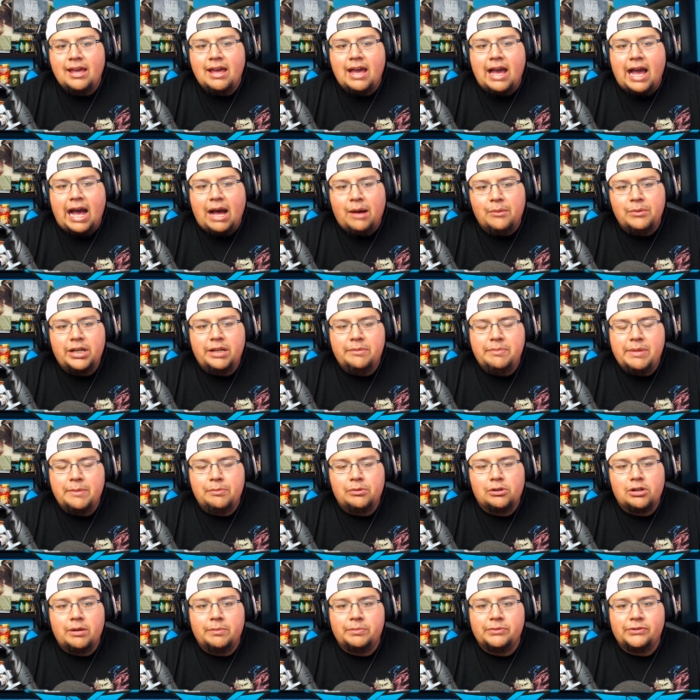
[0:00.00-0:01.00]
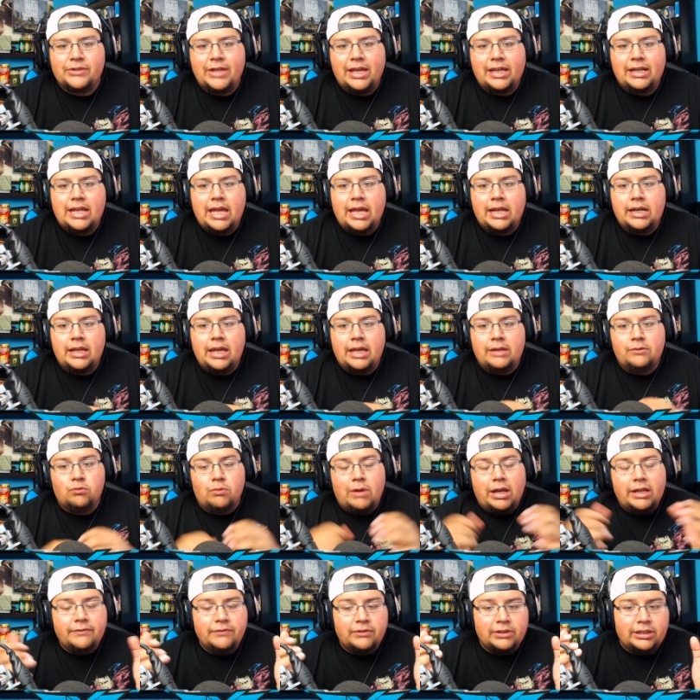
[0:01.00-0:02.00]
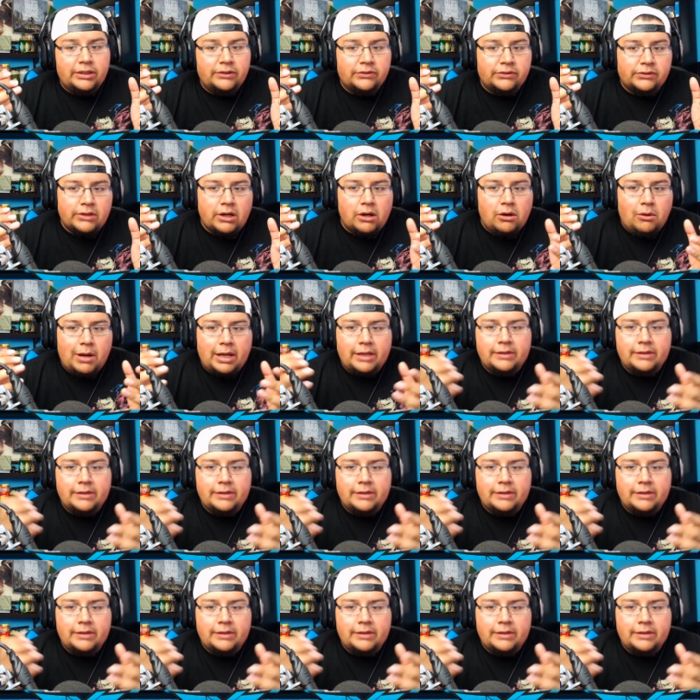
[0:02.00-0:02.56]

how many people are upset, and, and rightfully so.